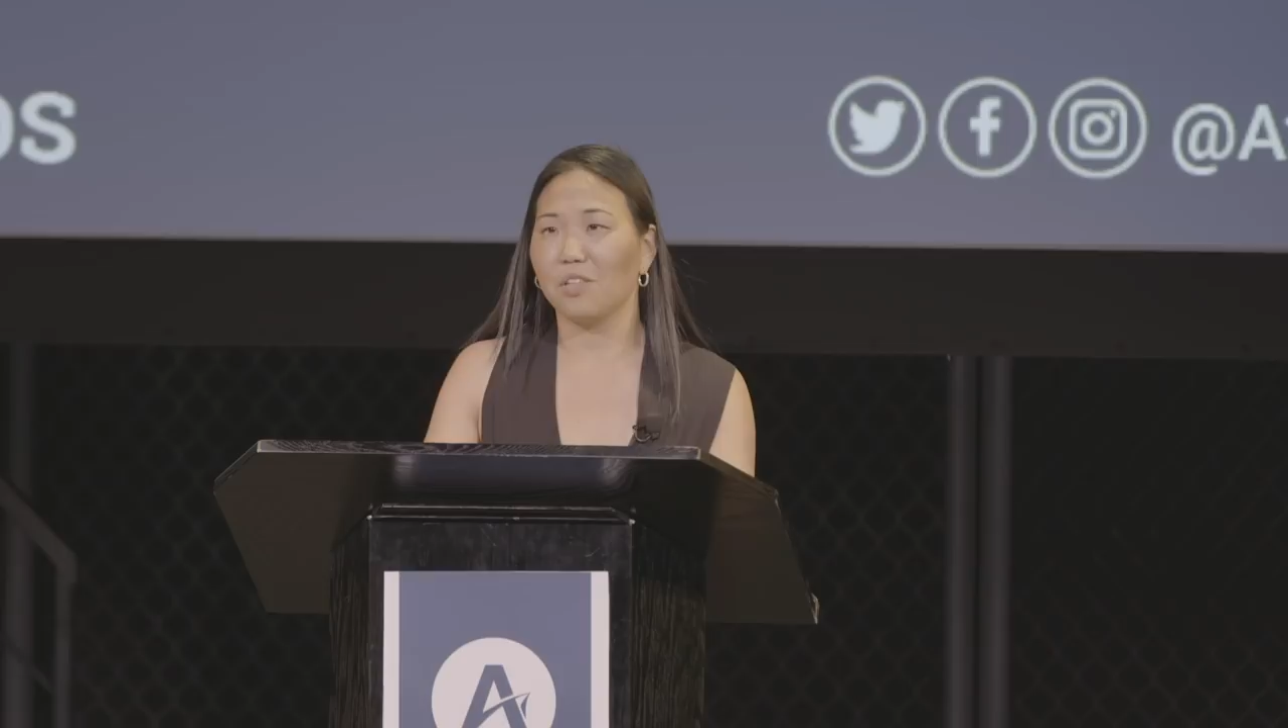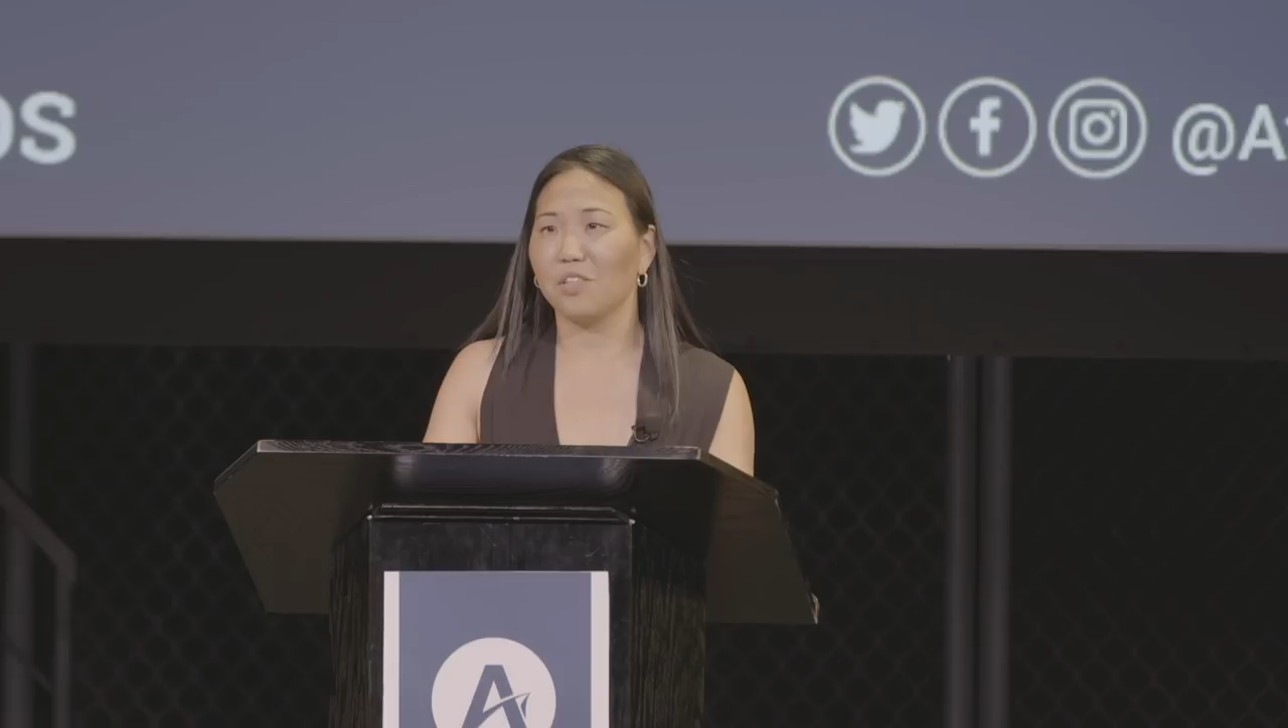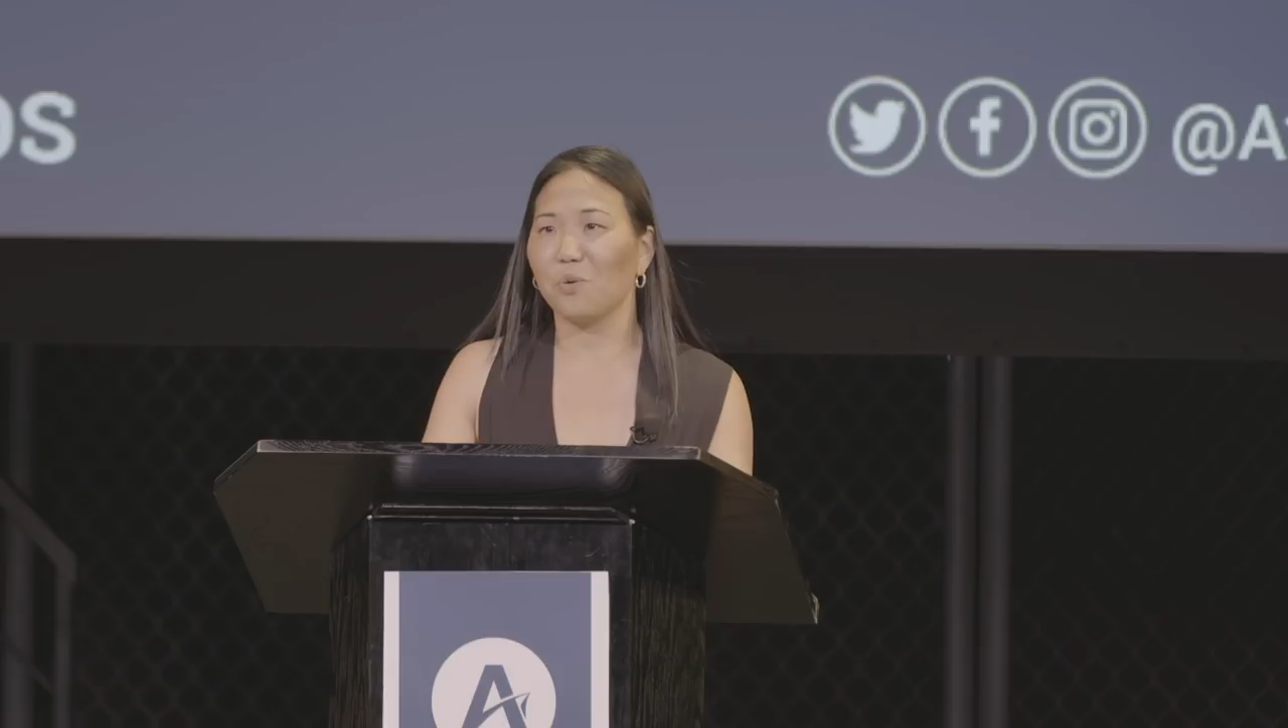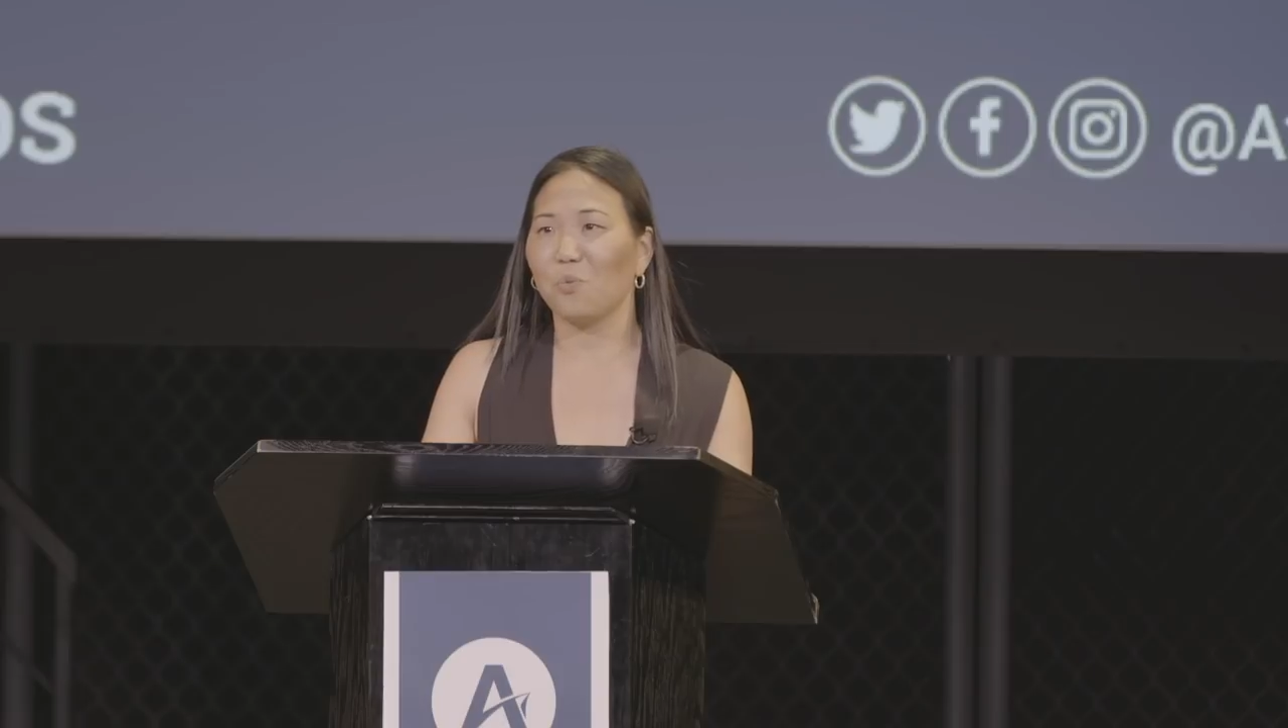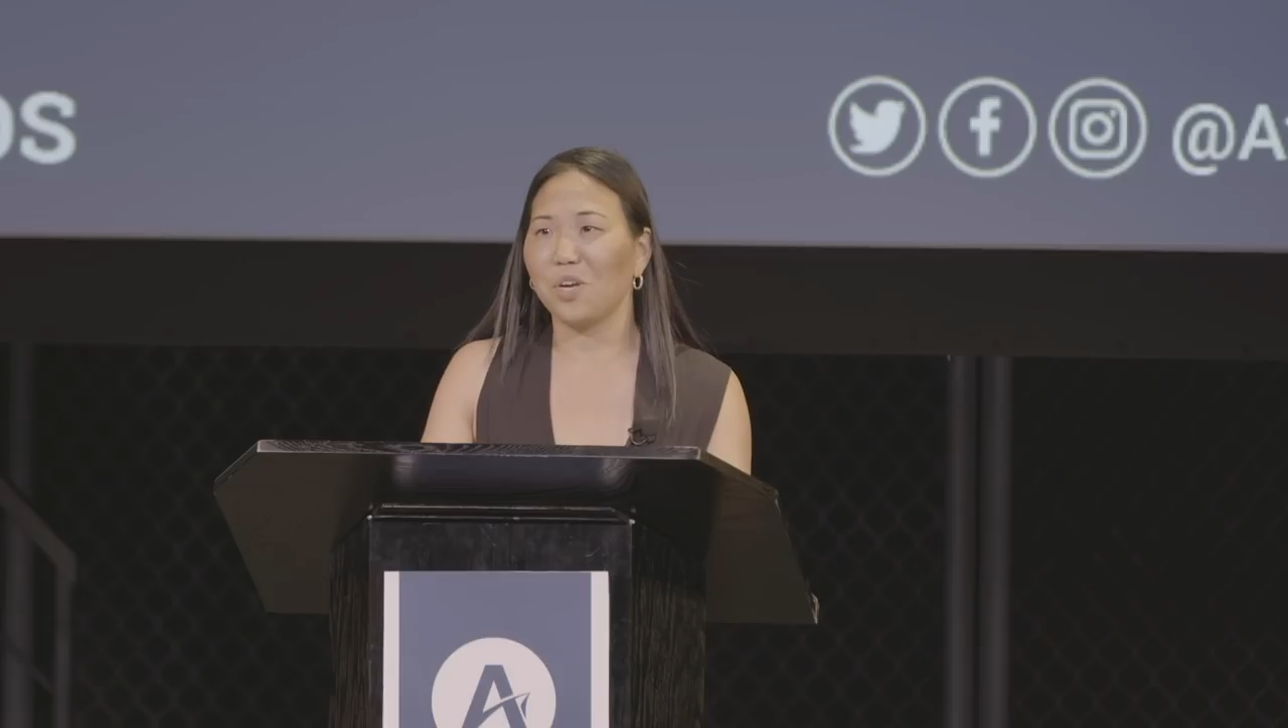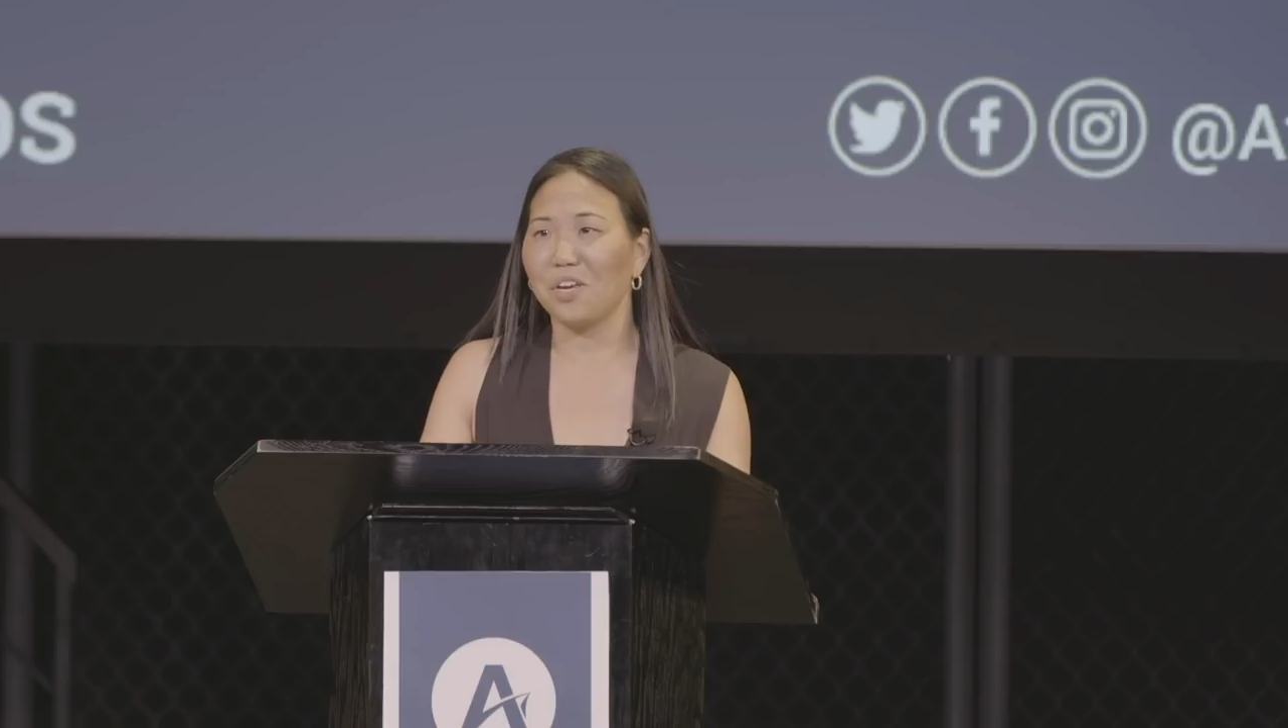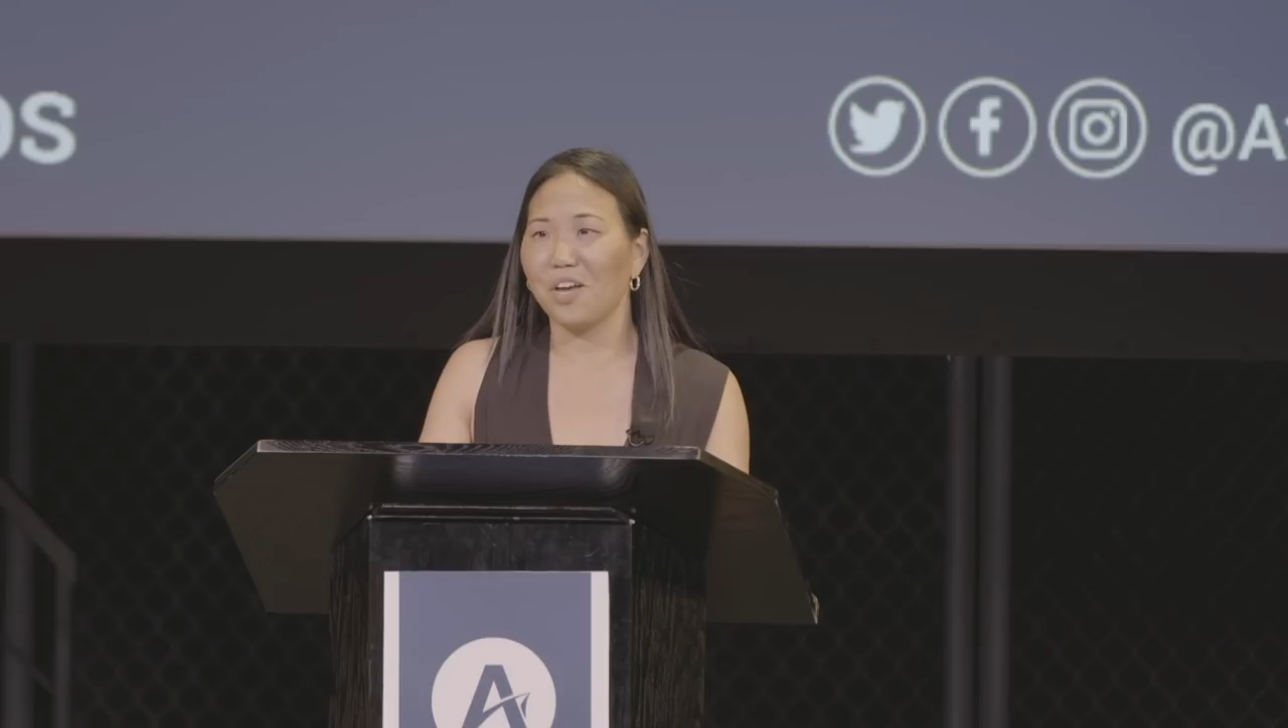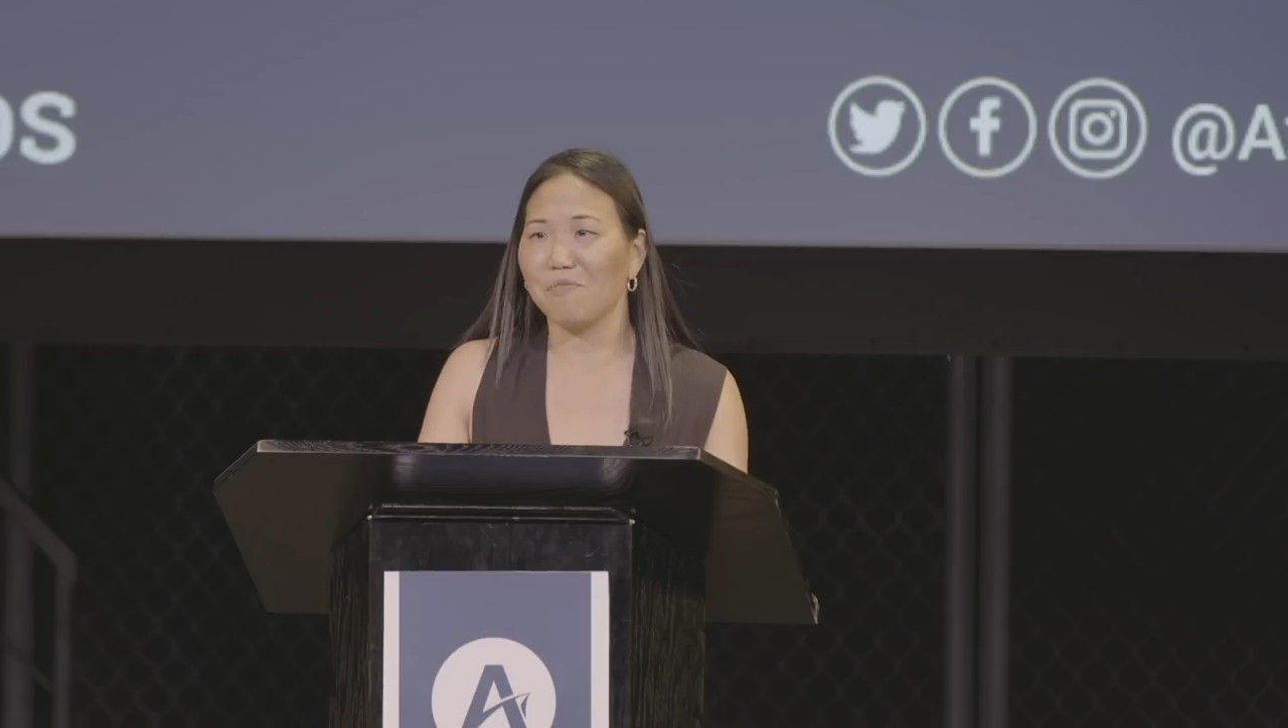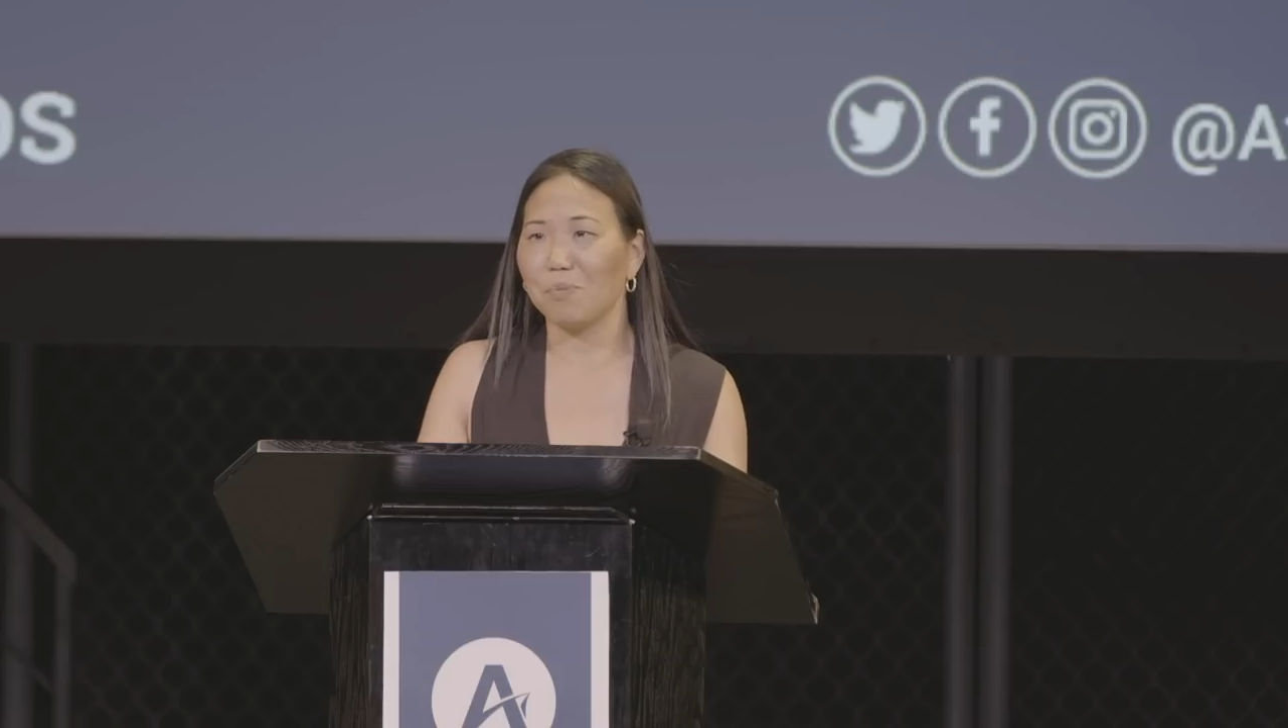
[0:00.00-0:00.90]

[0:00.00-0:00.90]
that we have